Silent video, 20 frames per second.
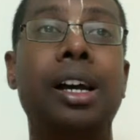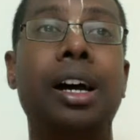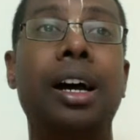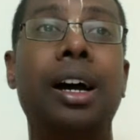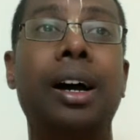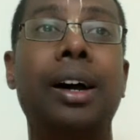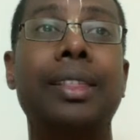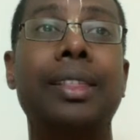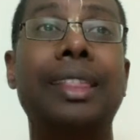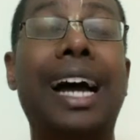
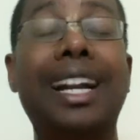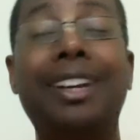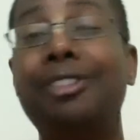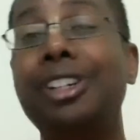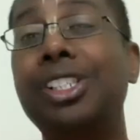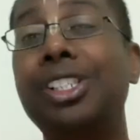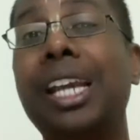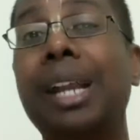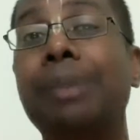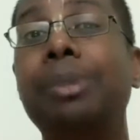that
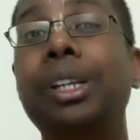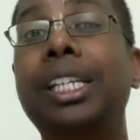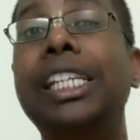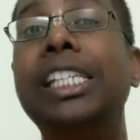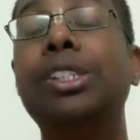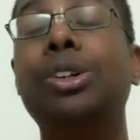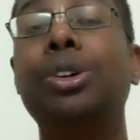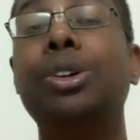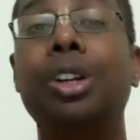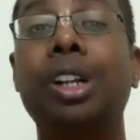which can be
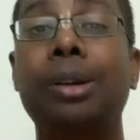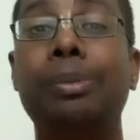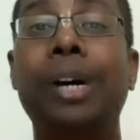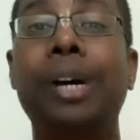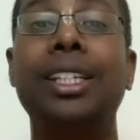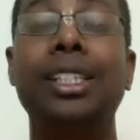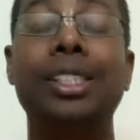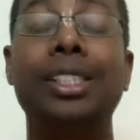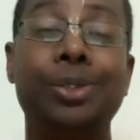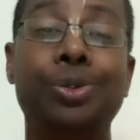decoded
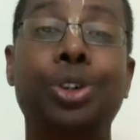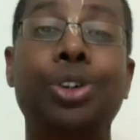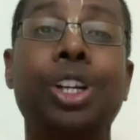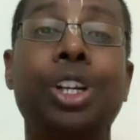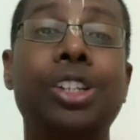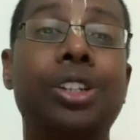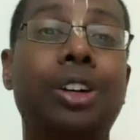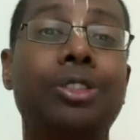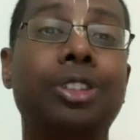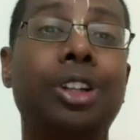by the
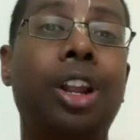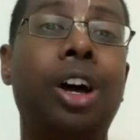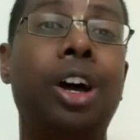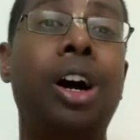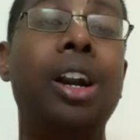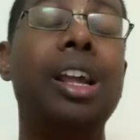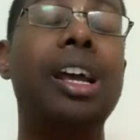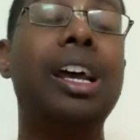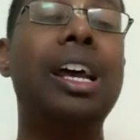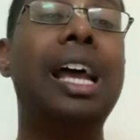devotees of the
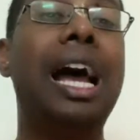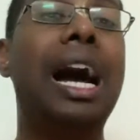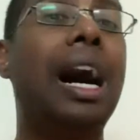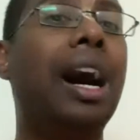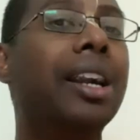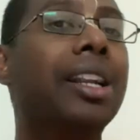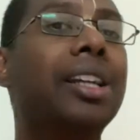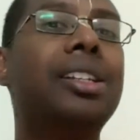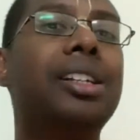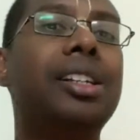Lord.
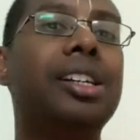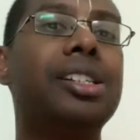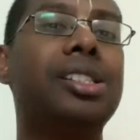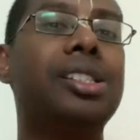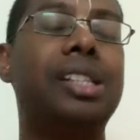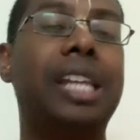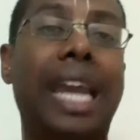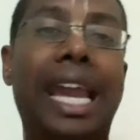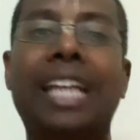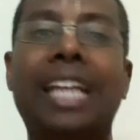Another
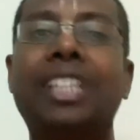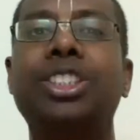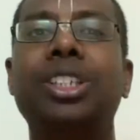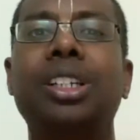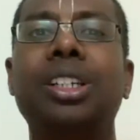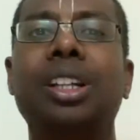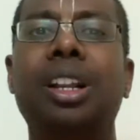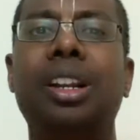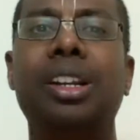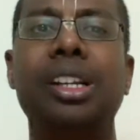is the
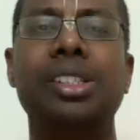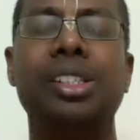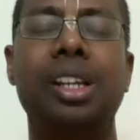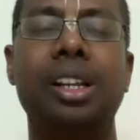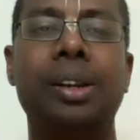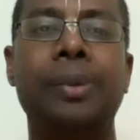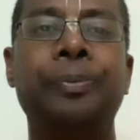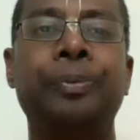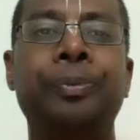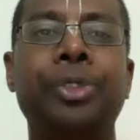external
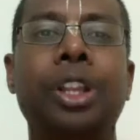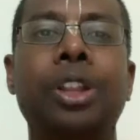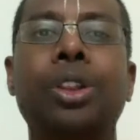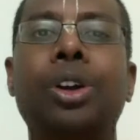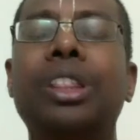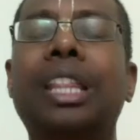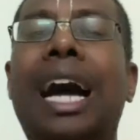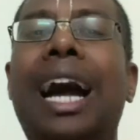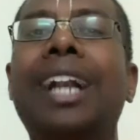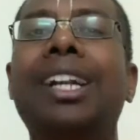reason,
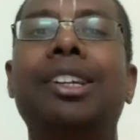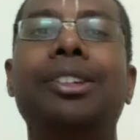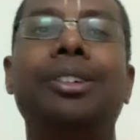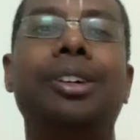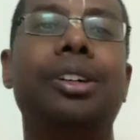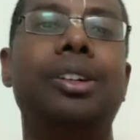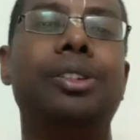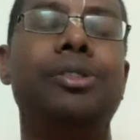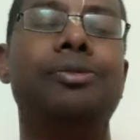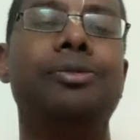that
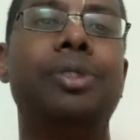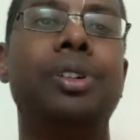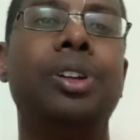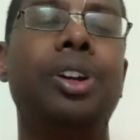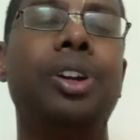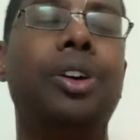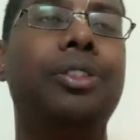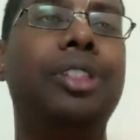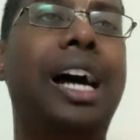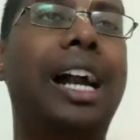
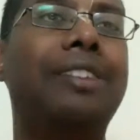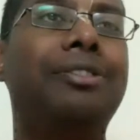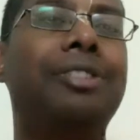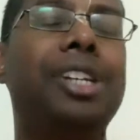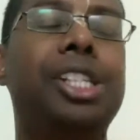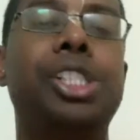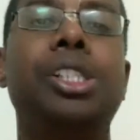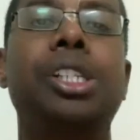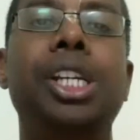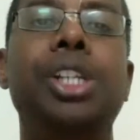
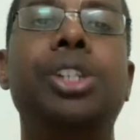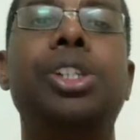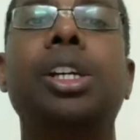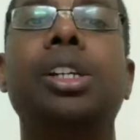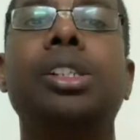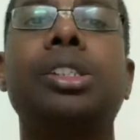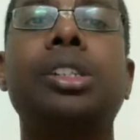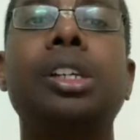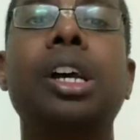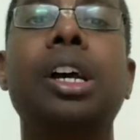which
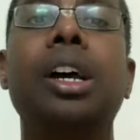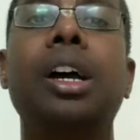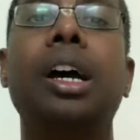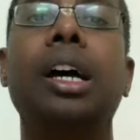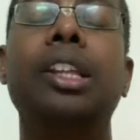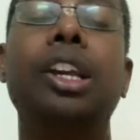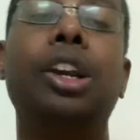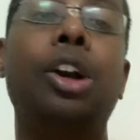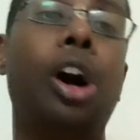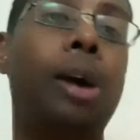teaches
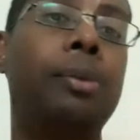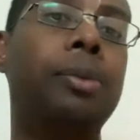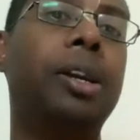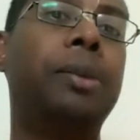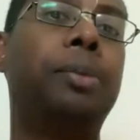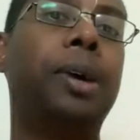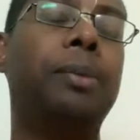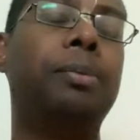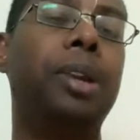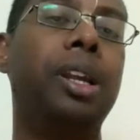the
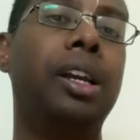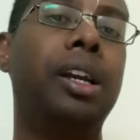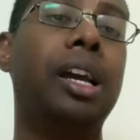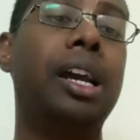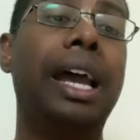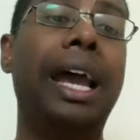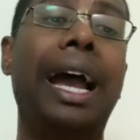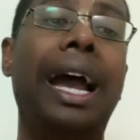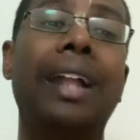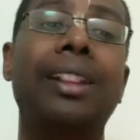common public.
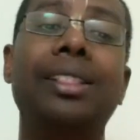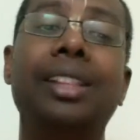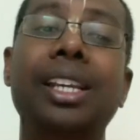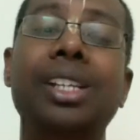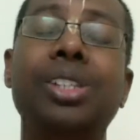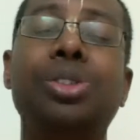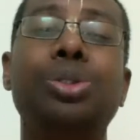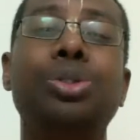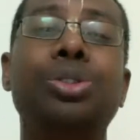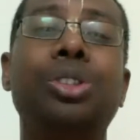And
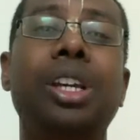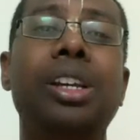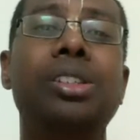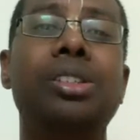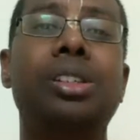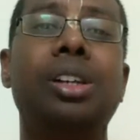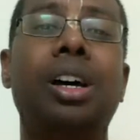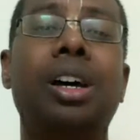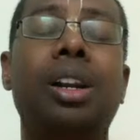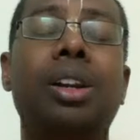these two
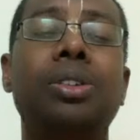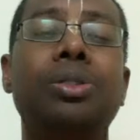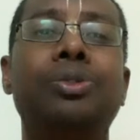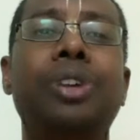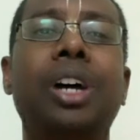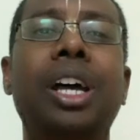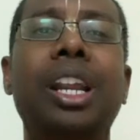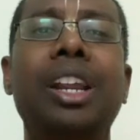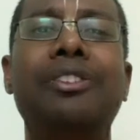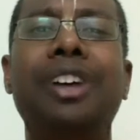things are
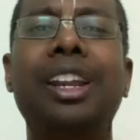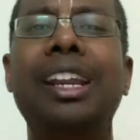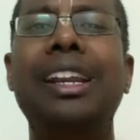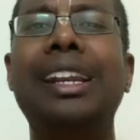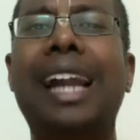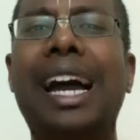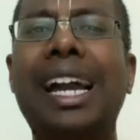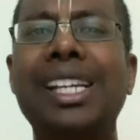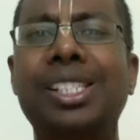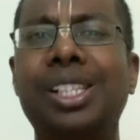very
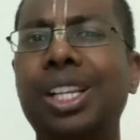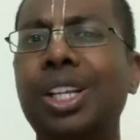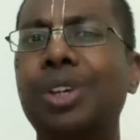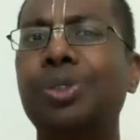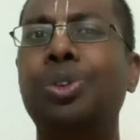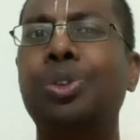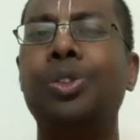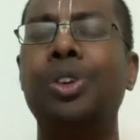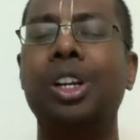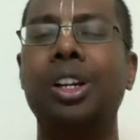nicely
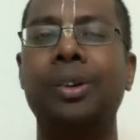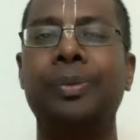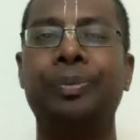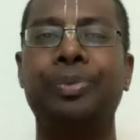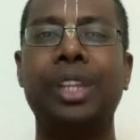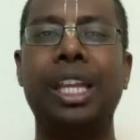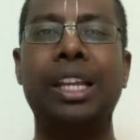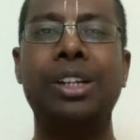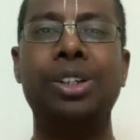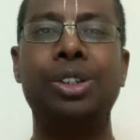woven
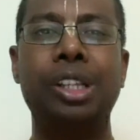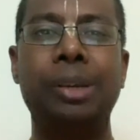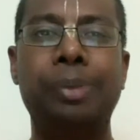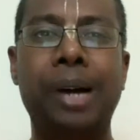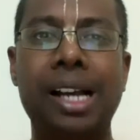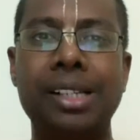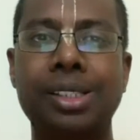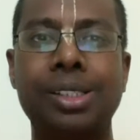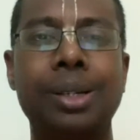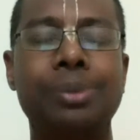into the
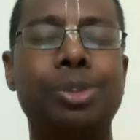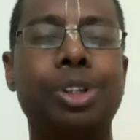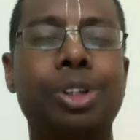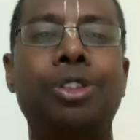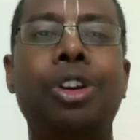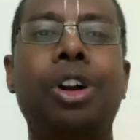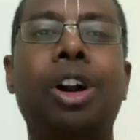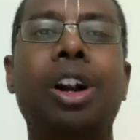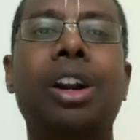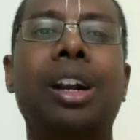pastimes
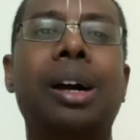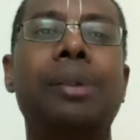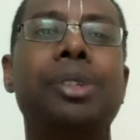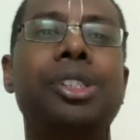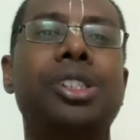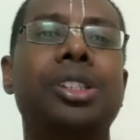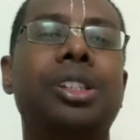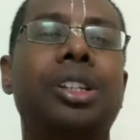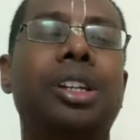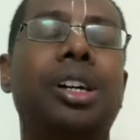of Lord
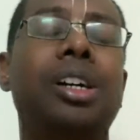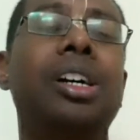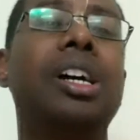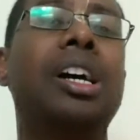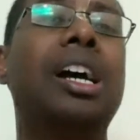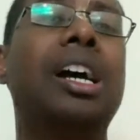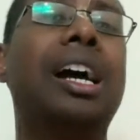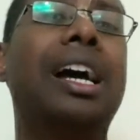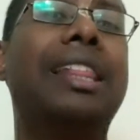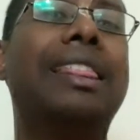Ramachandra,
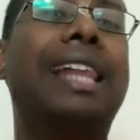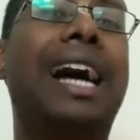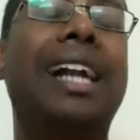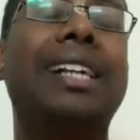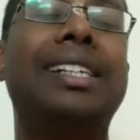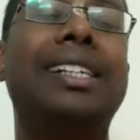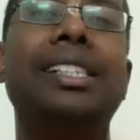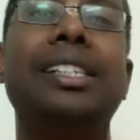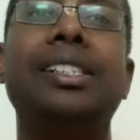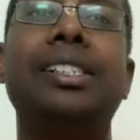
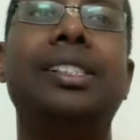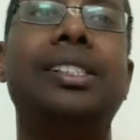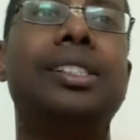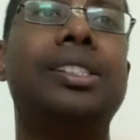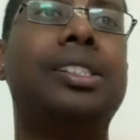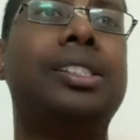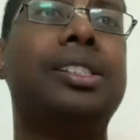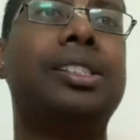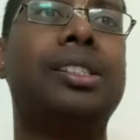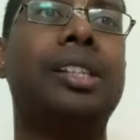that it
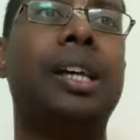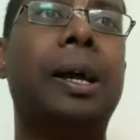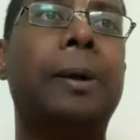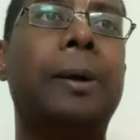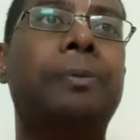is